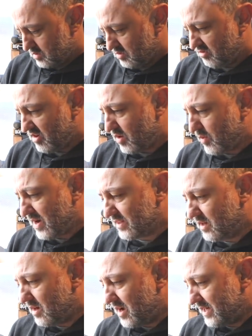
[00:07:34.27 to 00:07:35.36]
Well, right away the
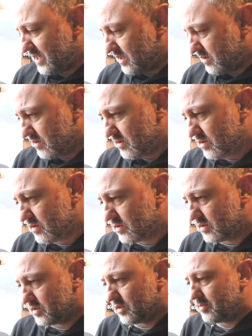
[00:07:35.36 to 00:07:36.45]
lining,
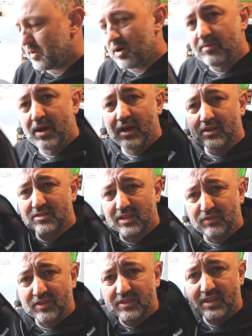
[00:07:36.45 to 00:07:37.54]
the bottom part looks
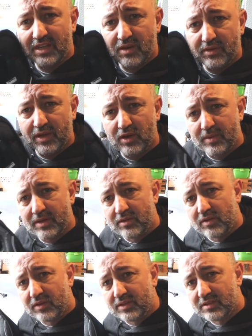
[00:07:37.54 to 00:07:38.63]
different than the old helmet. You've
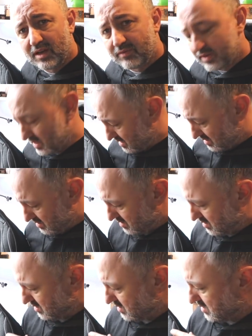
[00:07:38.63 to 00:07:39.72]
got this lovely
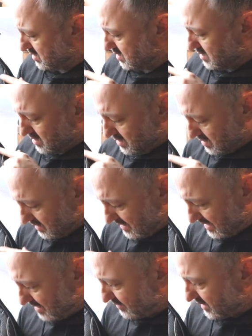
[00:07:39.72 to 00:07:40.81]

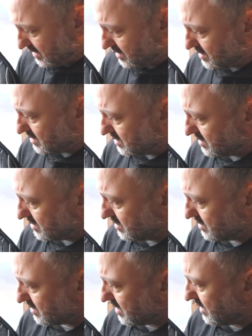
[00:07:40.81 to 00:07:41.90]
leather
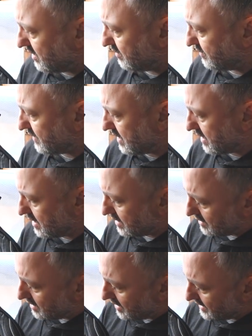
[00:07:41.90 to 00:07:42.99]
kind of
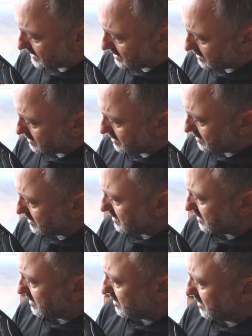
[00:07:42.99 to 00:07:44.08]
lining
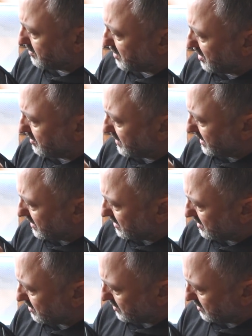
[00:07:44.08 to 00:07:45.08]
on the bottom there.